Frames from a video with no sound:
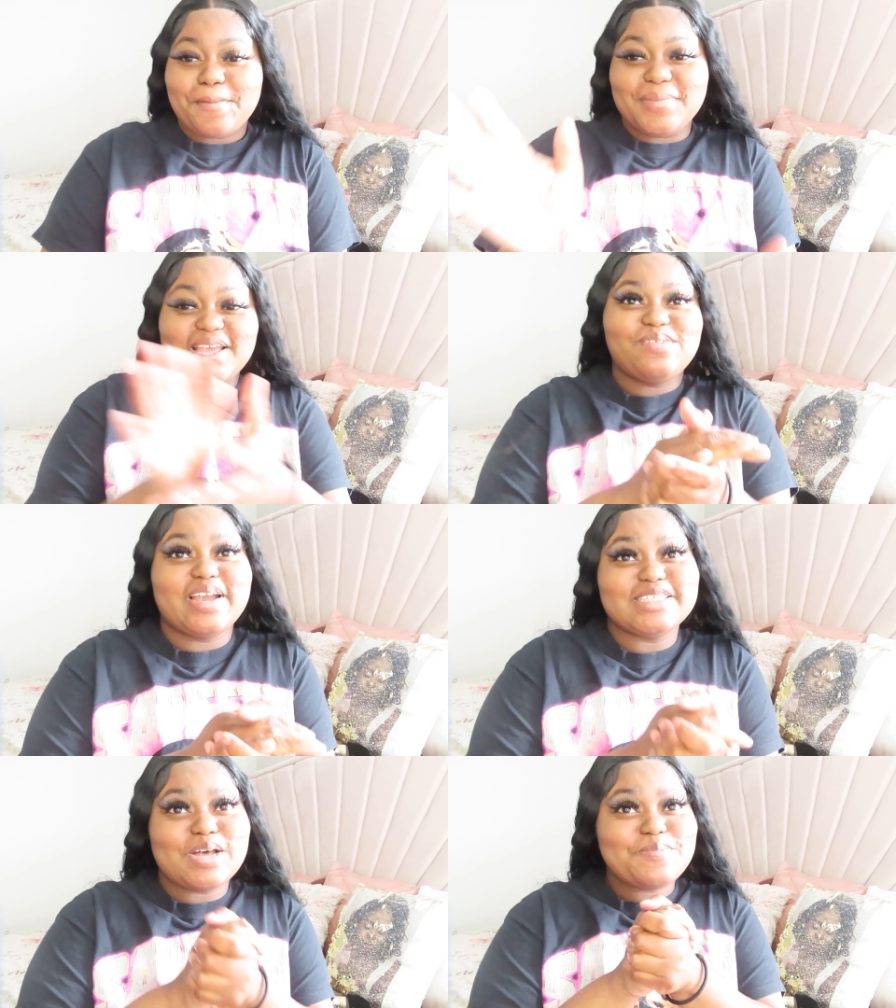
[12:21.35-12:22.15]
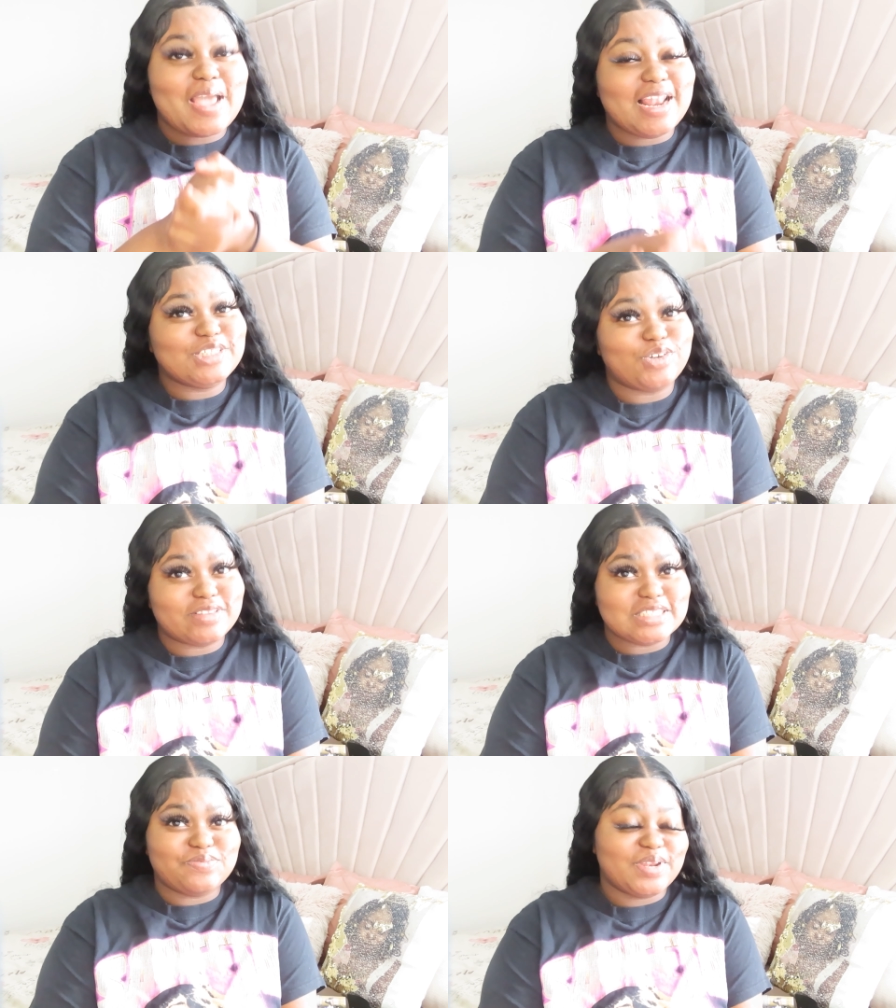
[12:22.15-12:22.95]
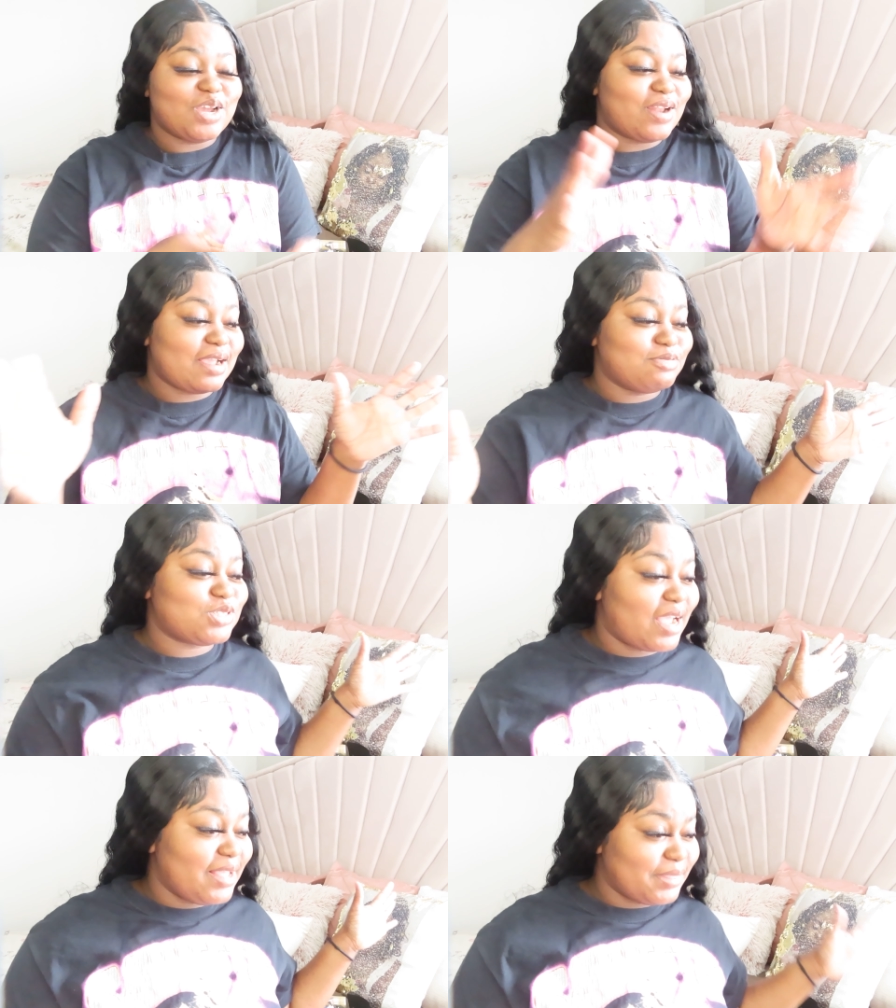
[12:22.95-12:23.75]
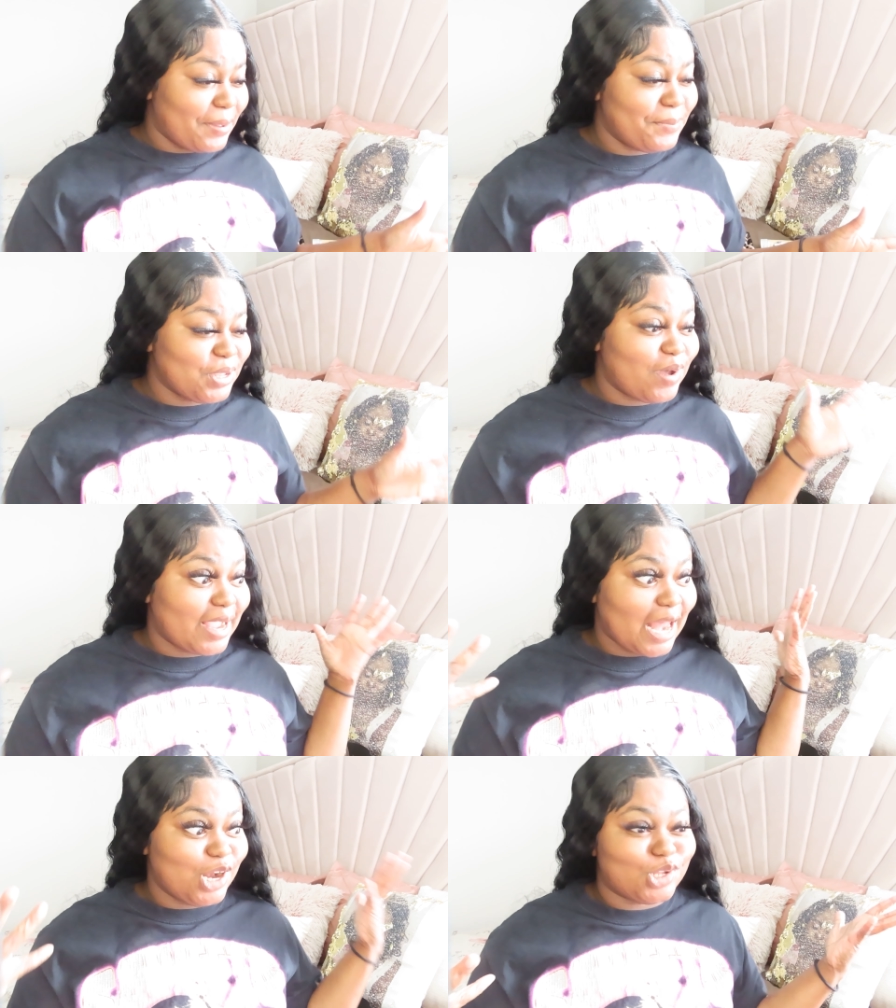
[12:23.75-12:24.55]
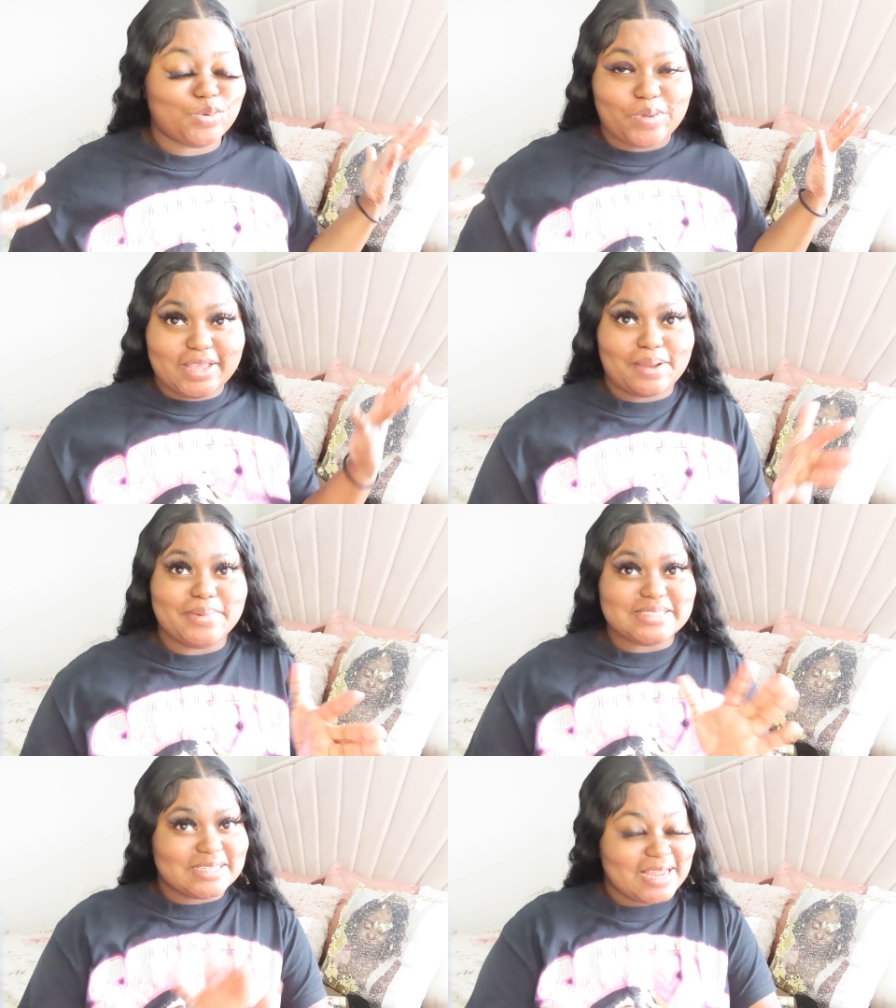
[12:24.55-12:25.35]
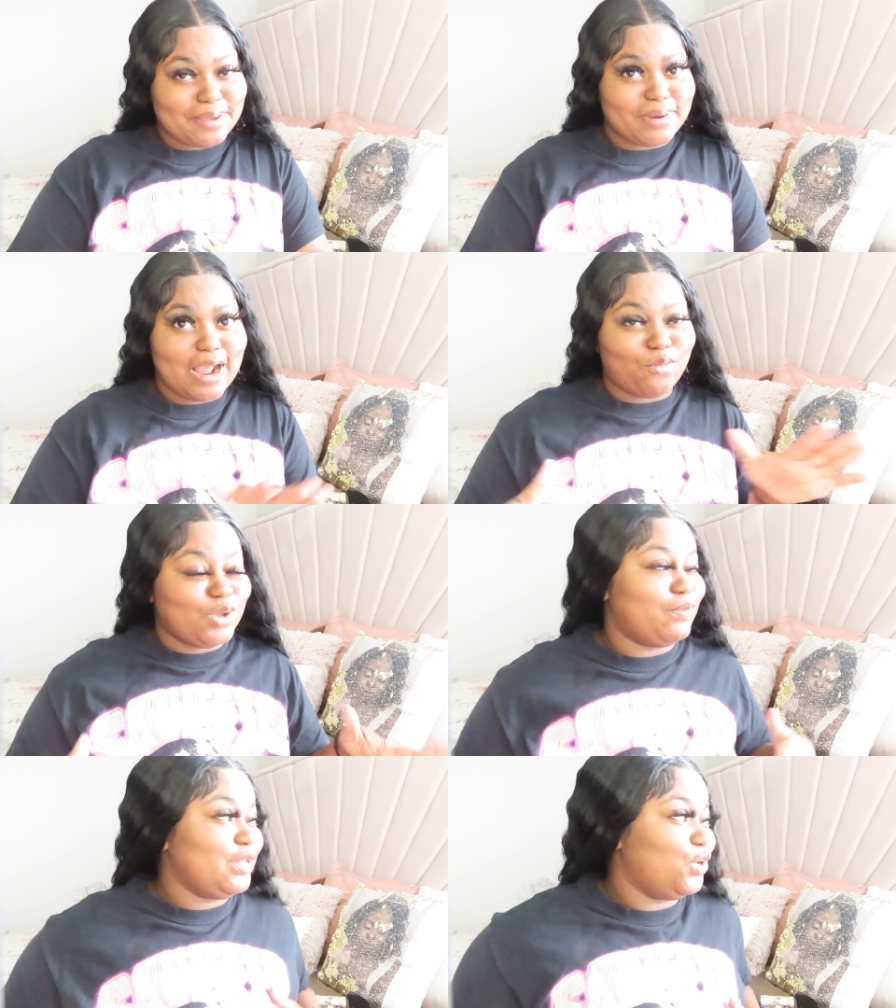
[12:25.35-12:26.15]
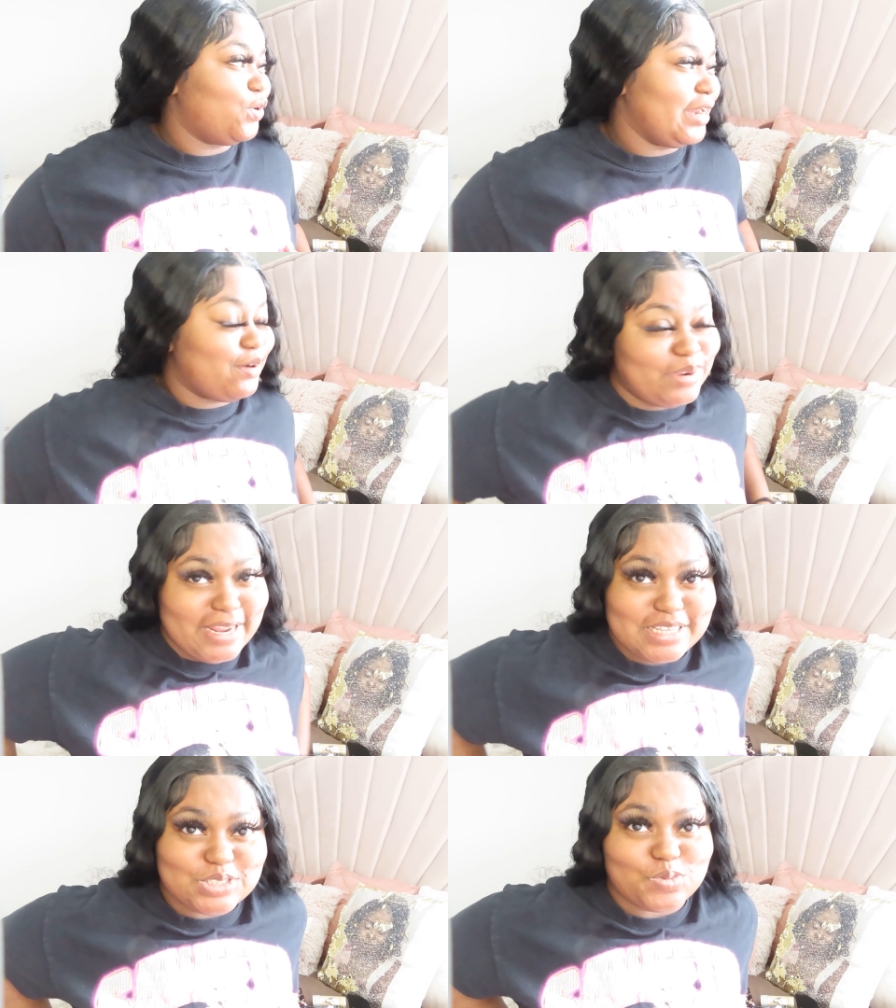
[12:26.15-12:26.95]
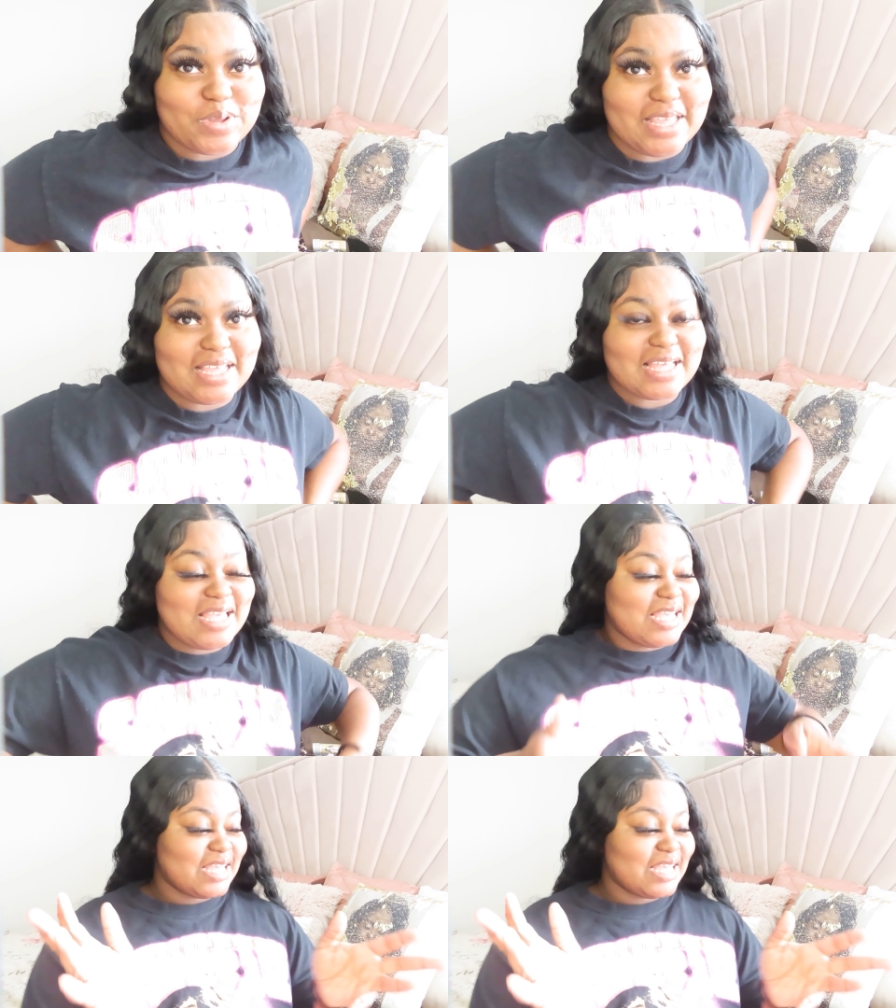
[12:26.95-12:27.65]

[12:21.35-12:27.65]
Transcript: But anyways, hope y'all enjoyed this video. Like, subscribe, hit that bell. I got another wig coming in today, but I will be doing that one next week.